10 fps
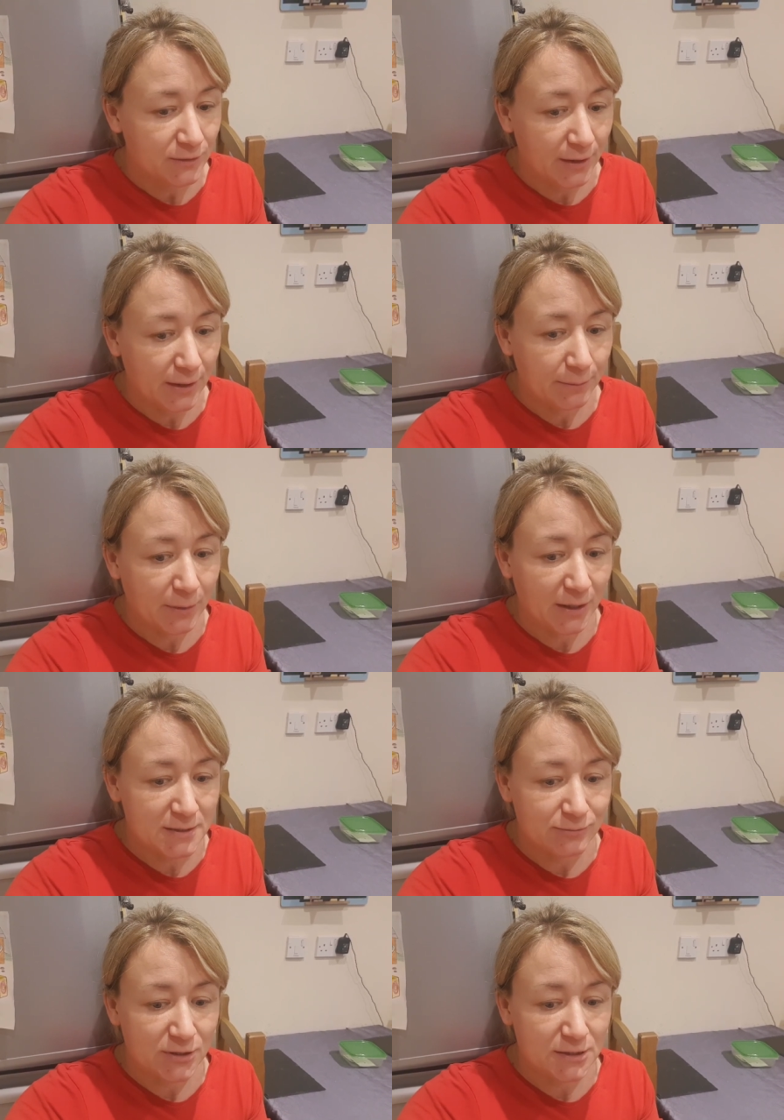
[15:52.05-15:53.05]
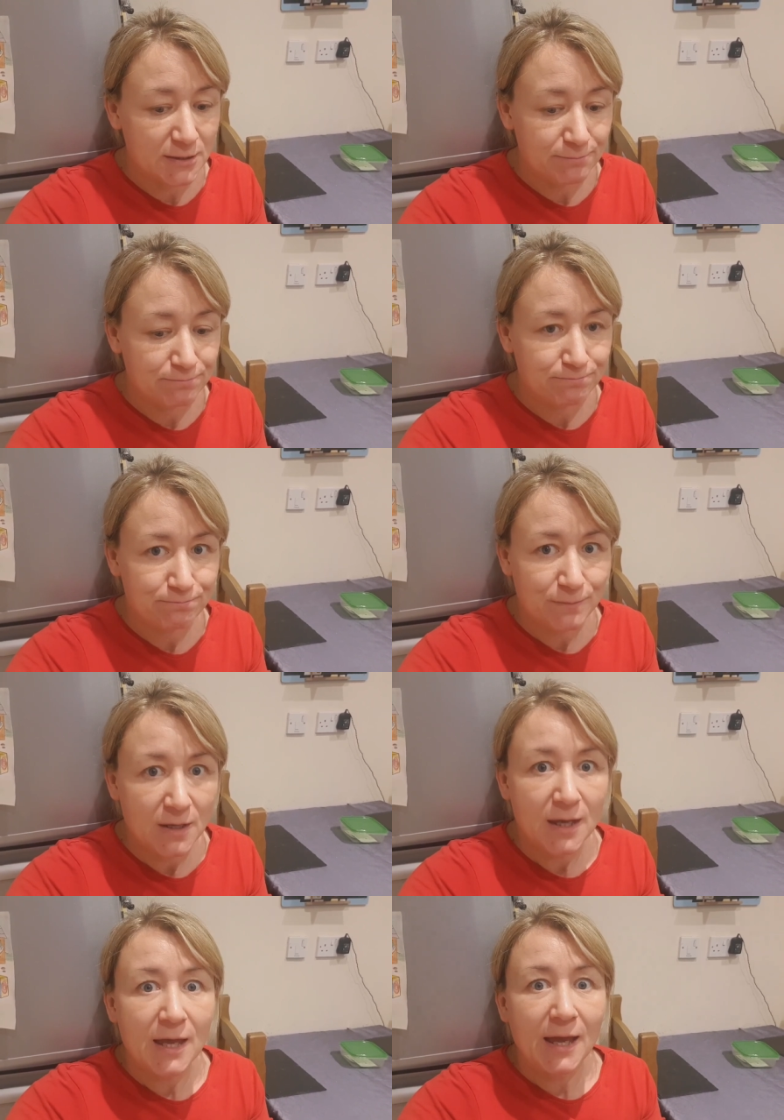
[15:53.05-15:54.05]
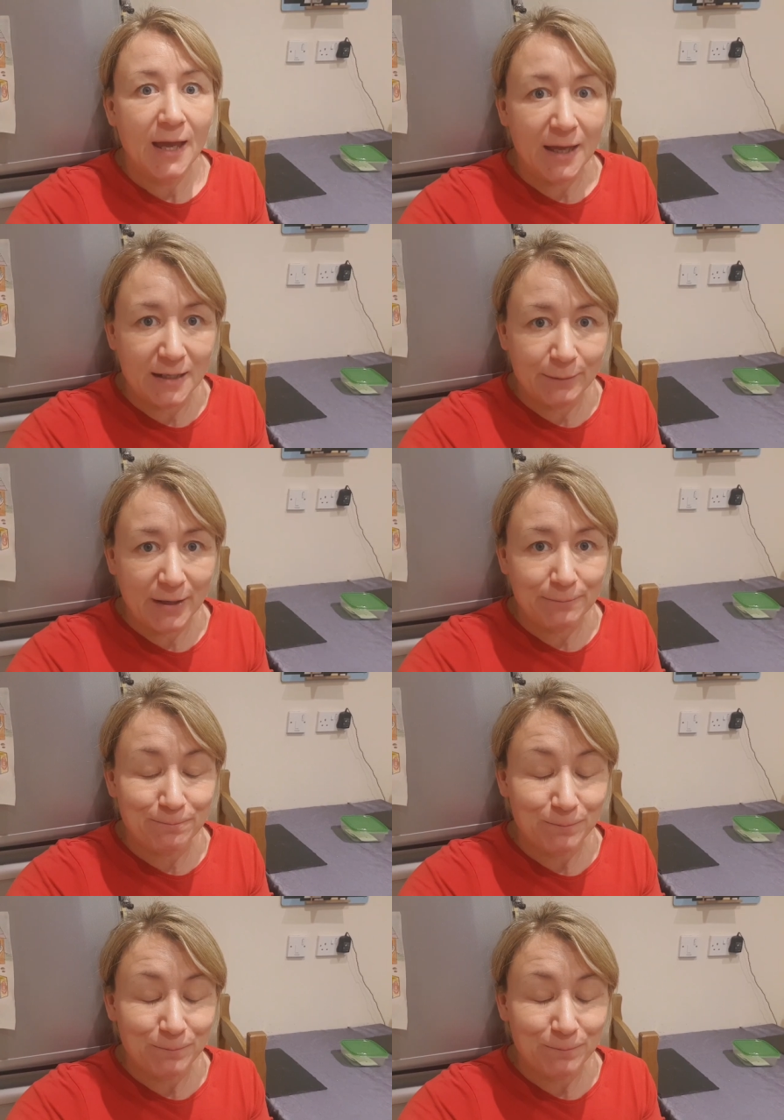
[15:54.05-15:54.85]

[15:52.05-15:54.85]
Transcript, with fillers: Yeah, I might get some reading done. Anyway,